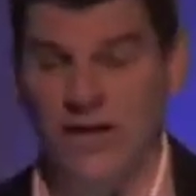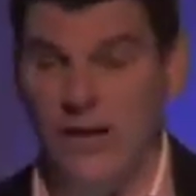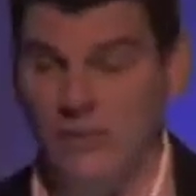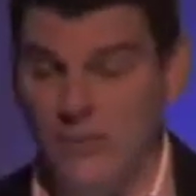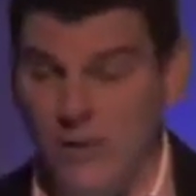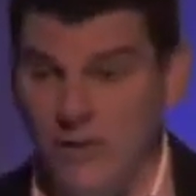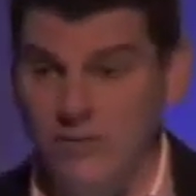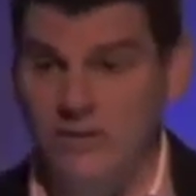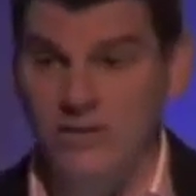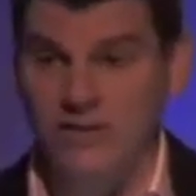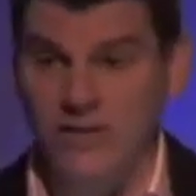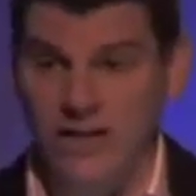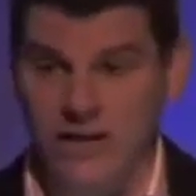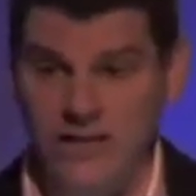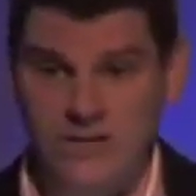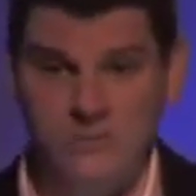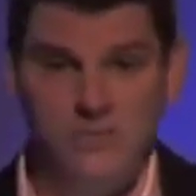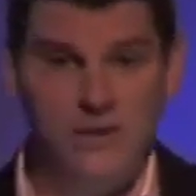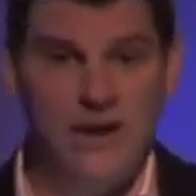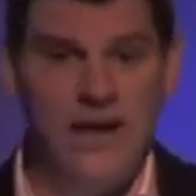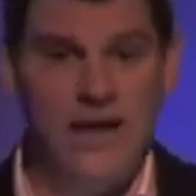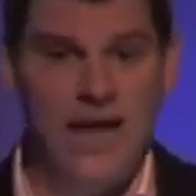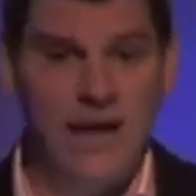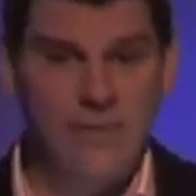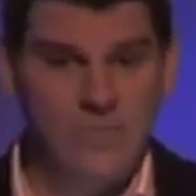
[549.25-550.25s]
I won't change
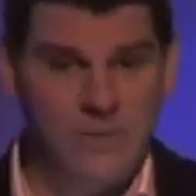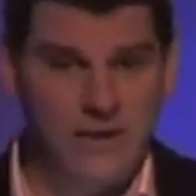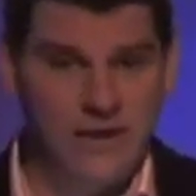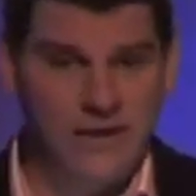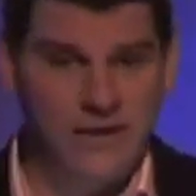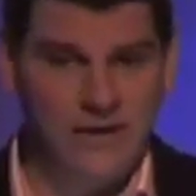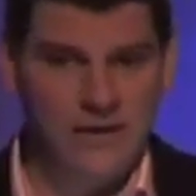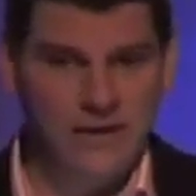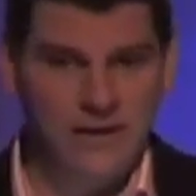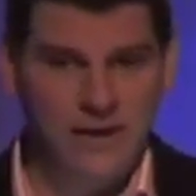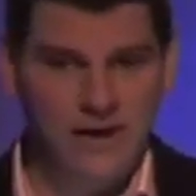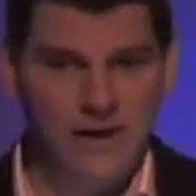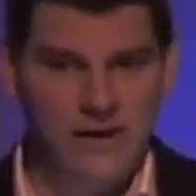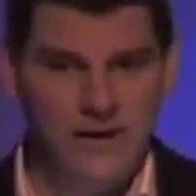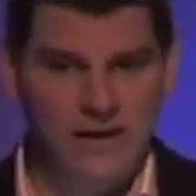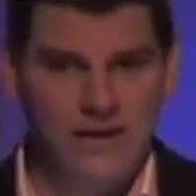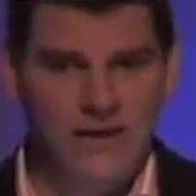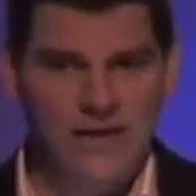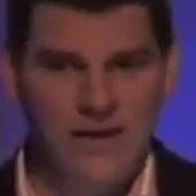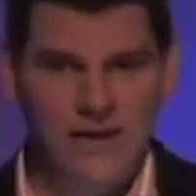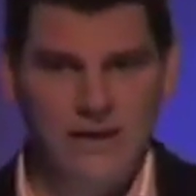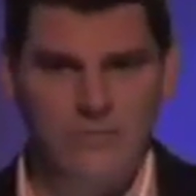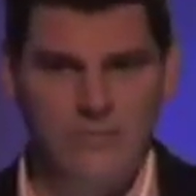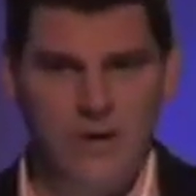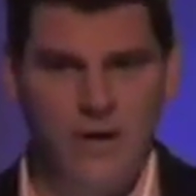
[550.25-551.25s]
my habit.
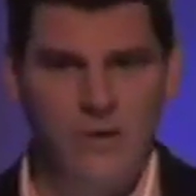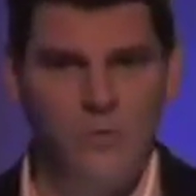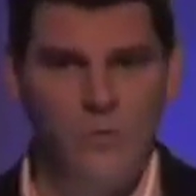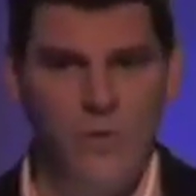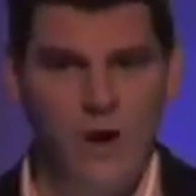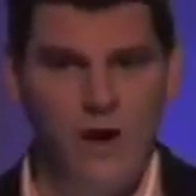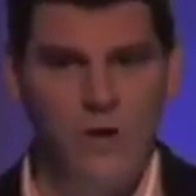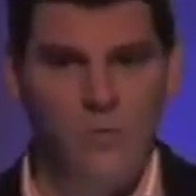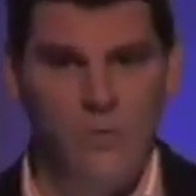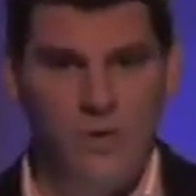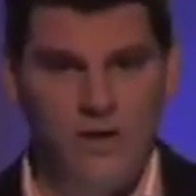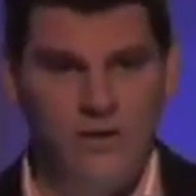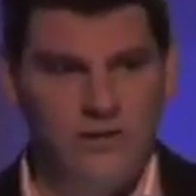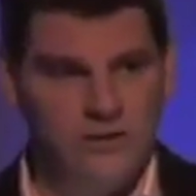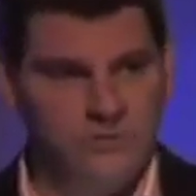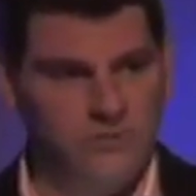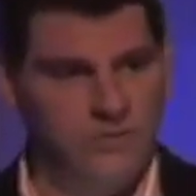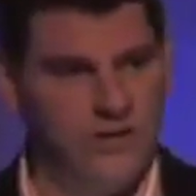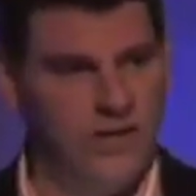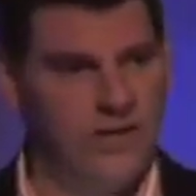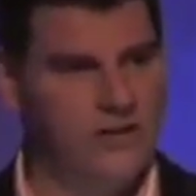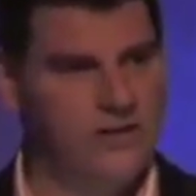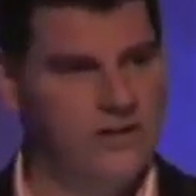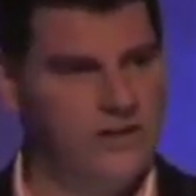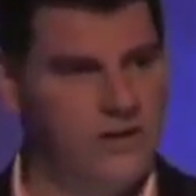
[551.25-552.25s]
It might work once for
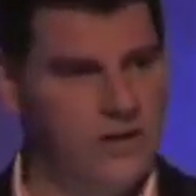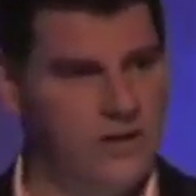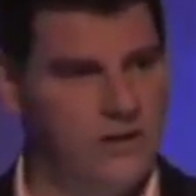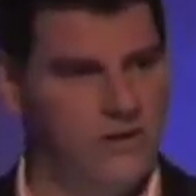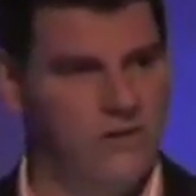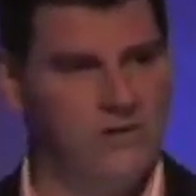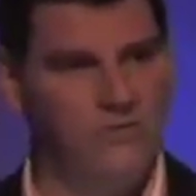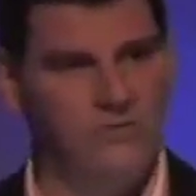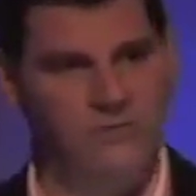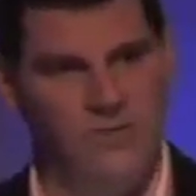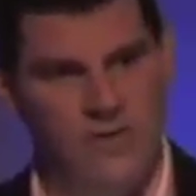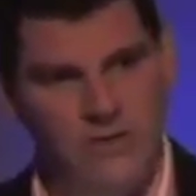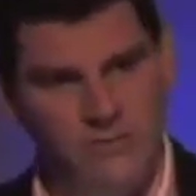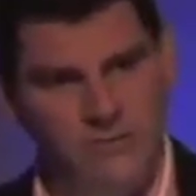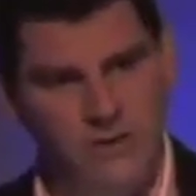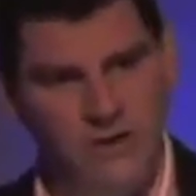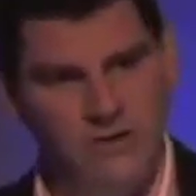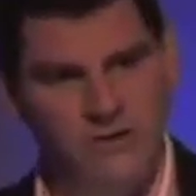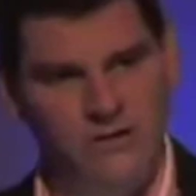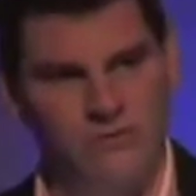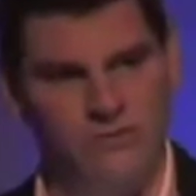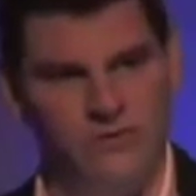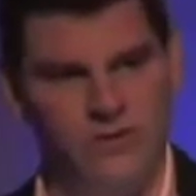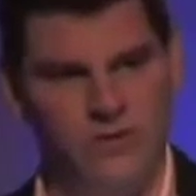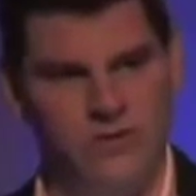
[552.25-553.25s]
that shirt or for that
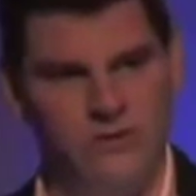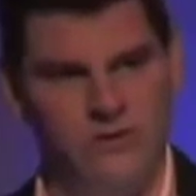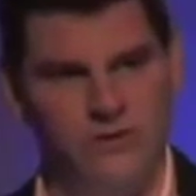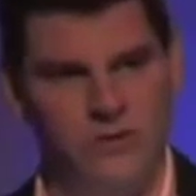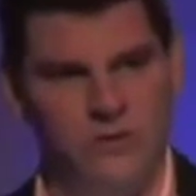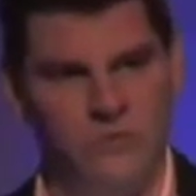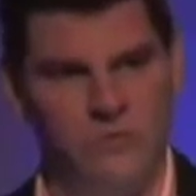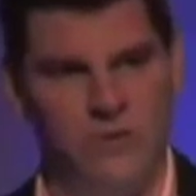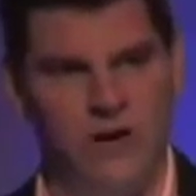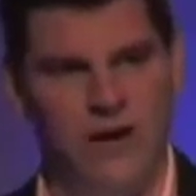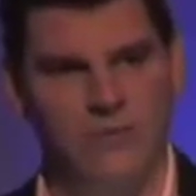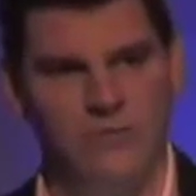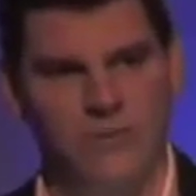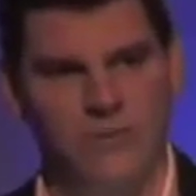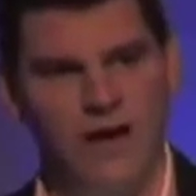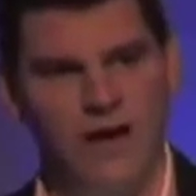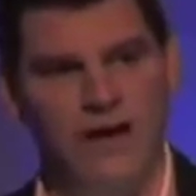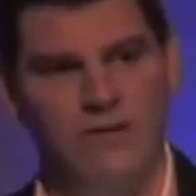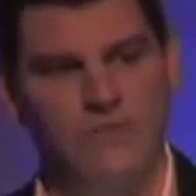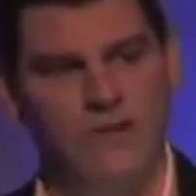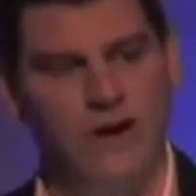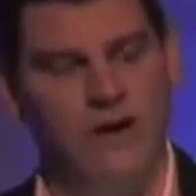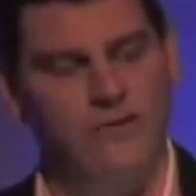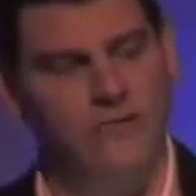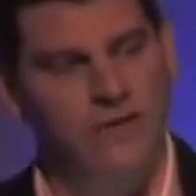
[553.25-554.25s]
pair of shoes, but
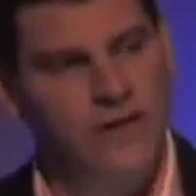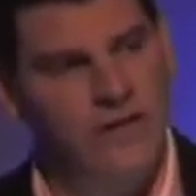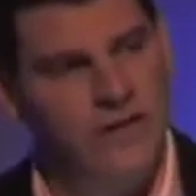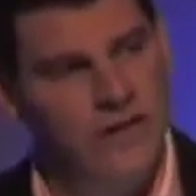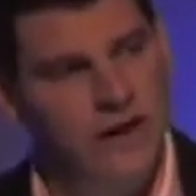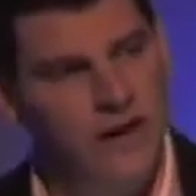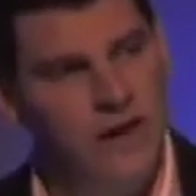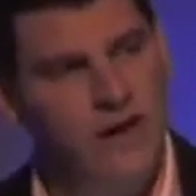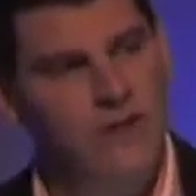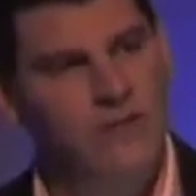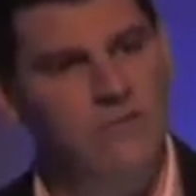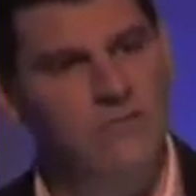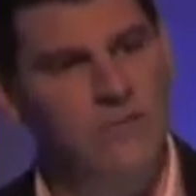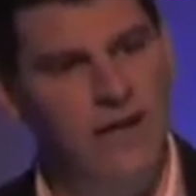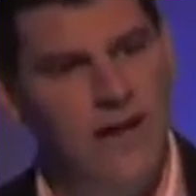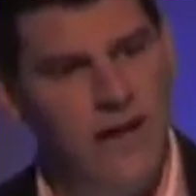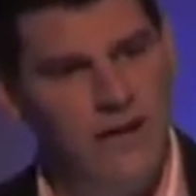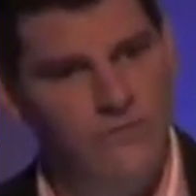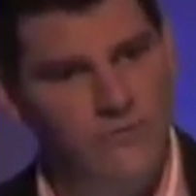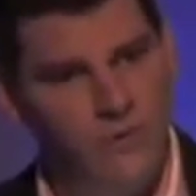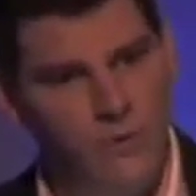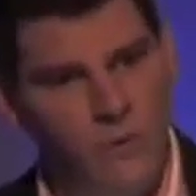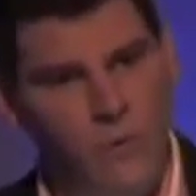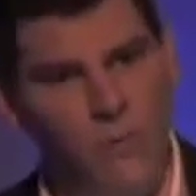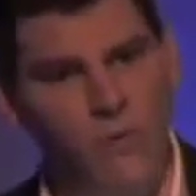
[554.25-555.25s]
if I can't
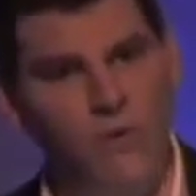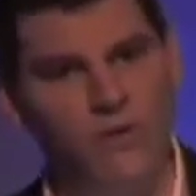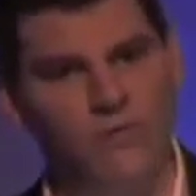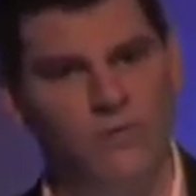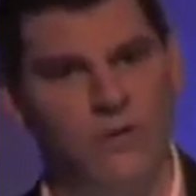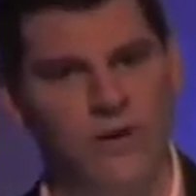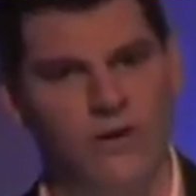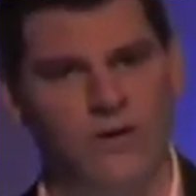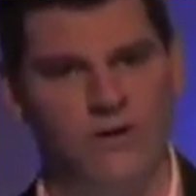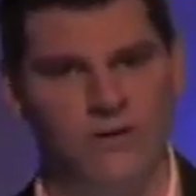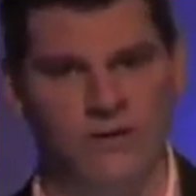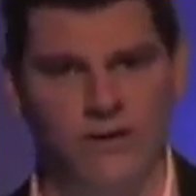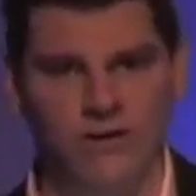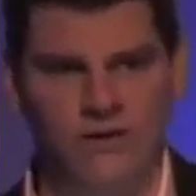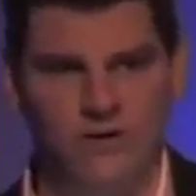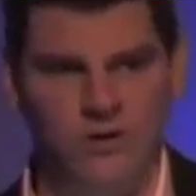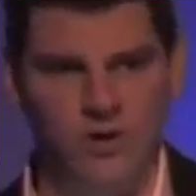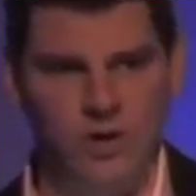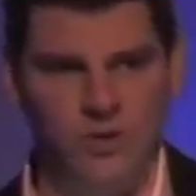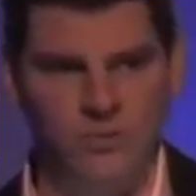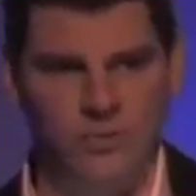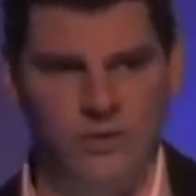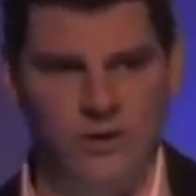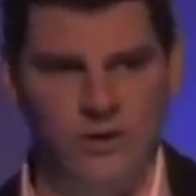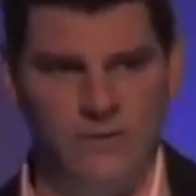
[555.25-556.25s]
have all of my online
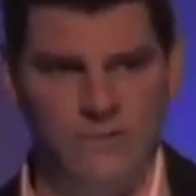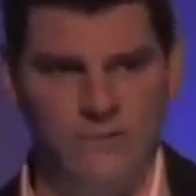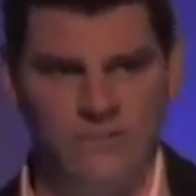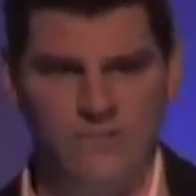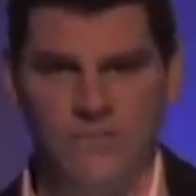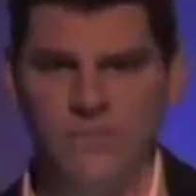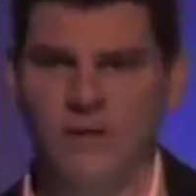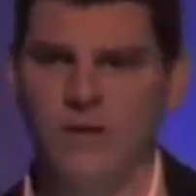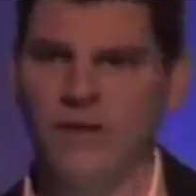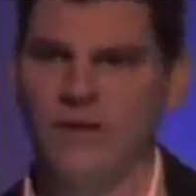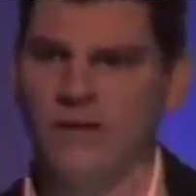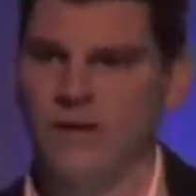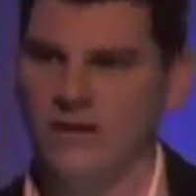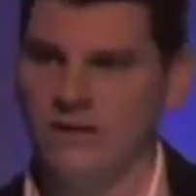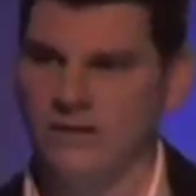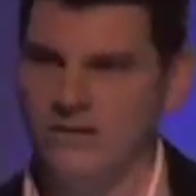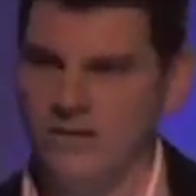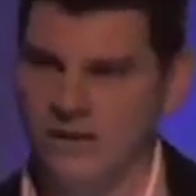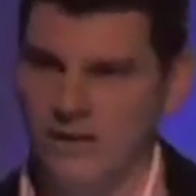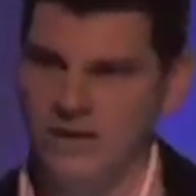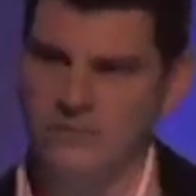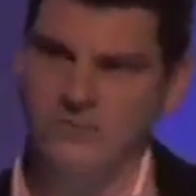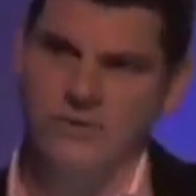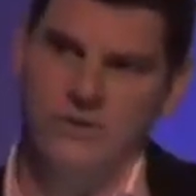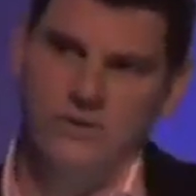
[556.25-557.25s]
shopping
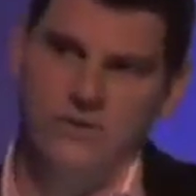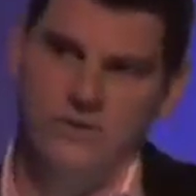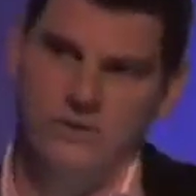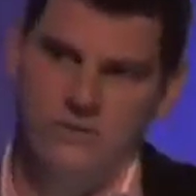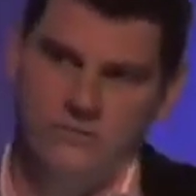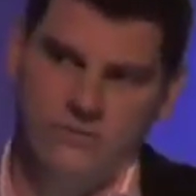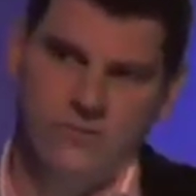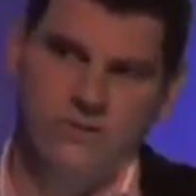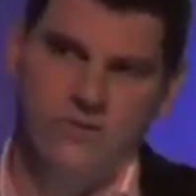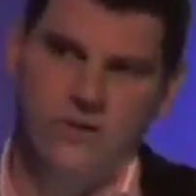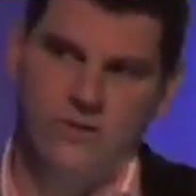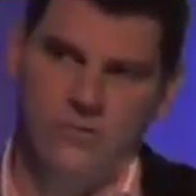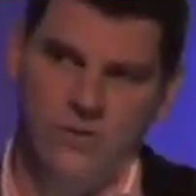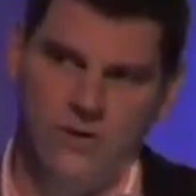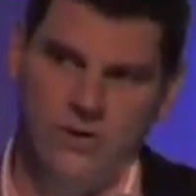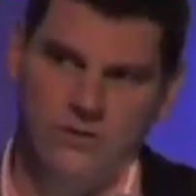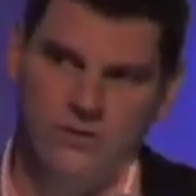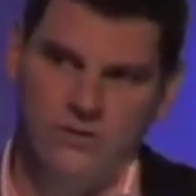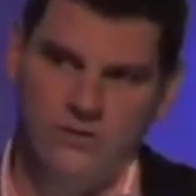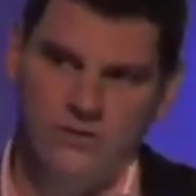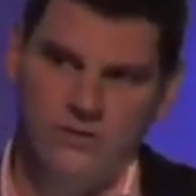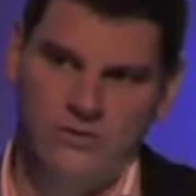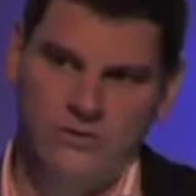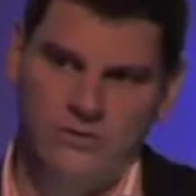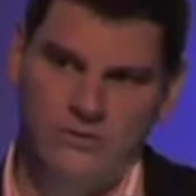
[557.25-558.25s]
delivered through the
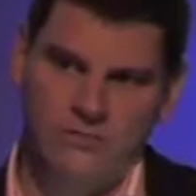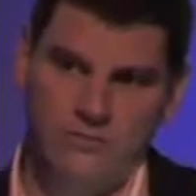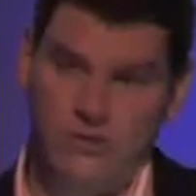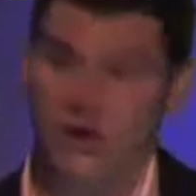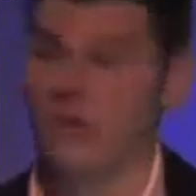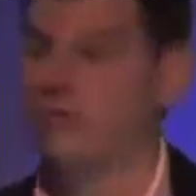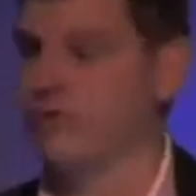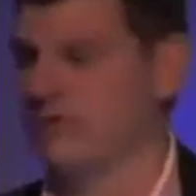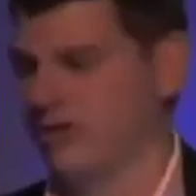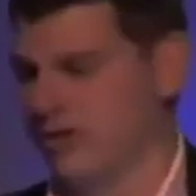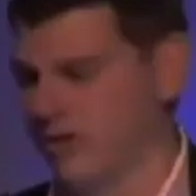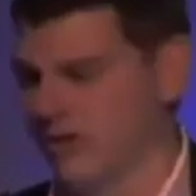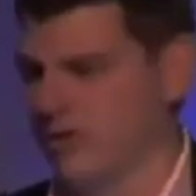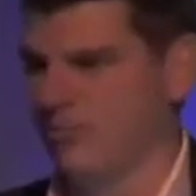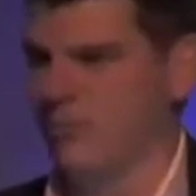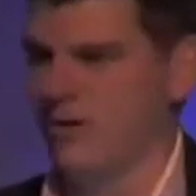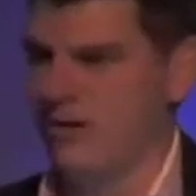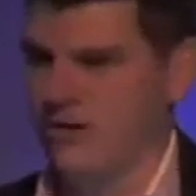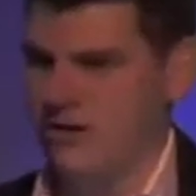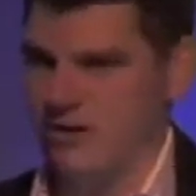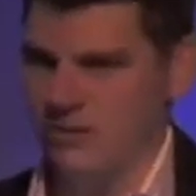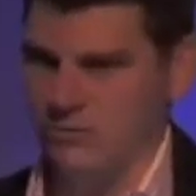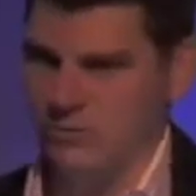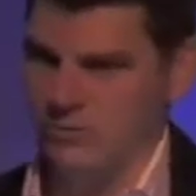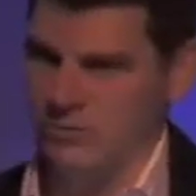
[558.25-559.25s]
box, obviously not
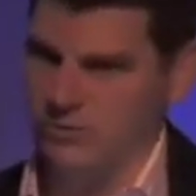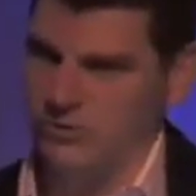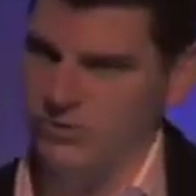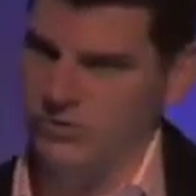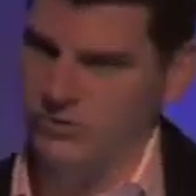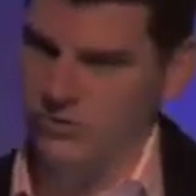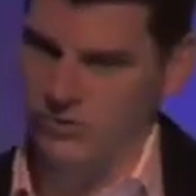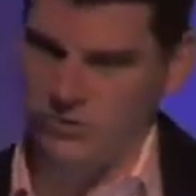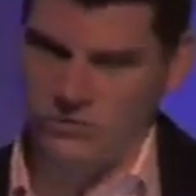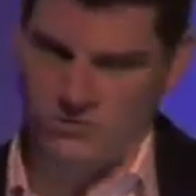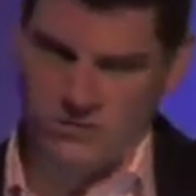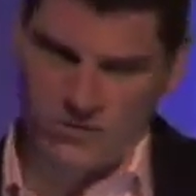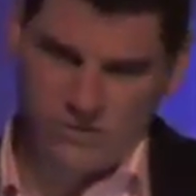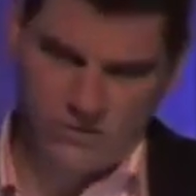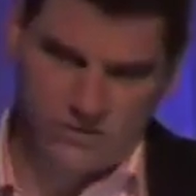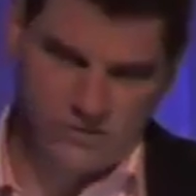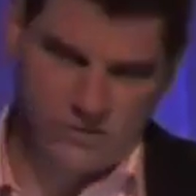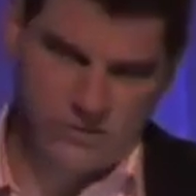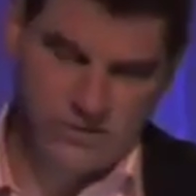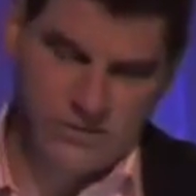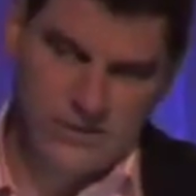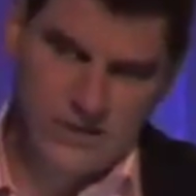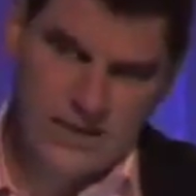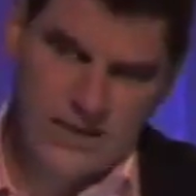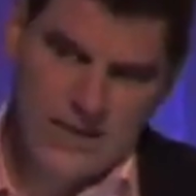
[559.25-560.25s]
perishables, not
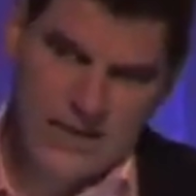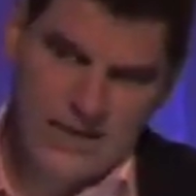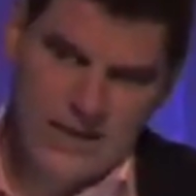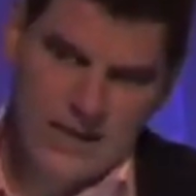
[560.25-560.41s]
groceries,